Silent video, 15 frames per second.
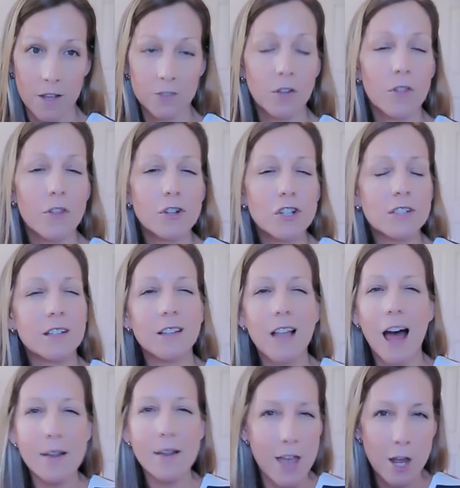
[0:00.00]
So there's just a
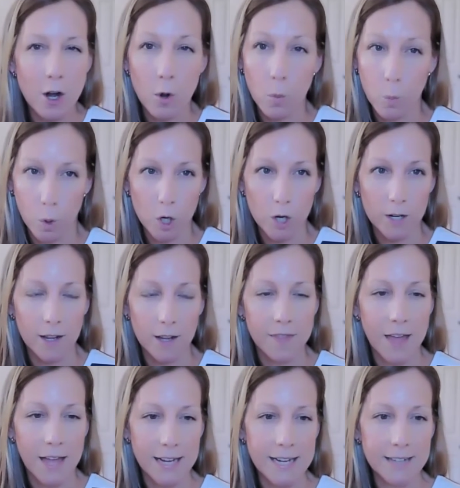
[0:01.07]
lot of inner work
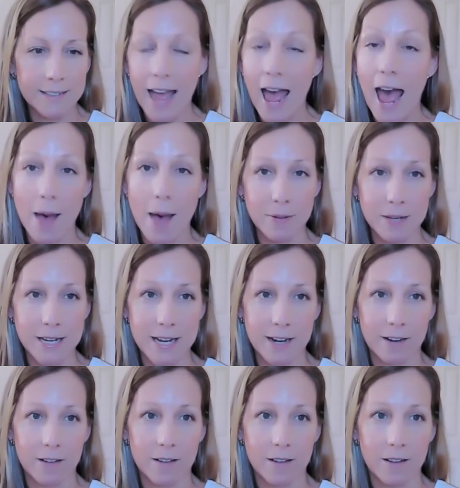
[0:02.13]
that needs to happen
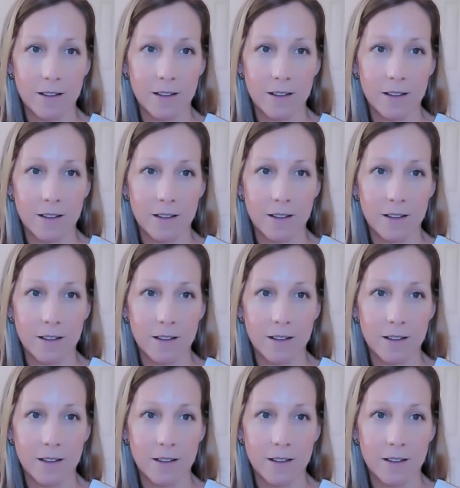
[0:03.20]
here.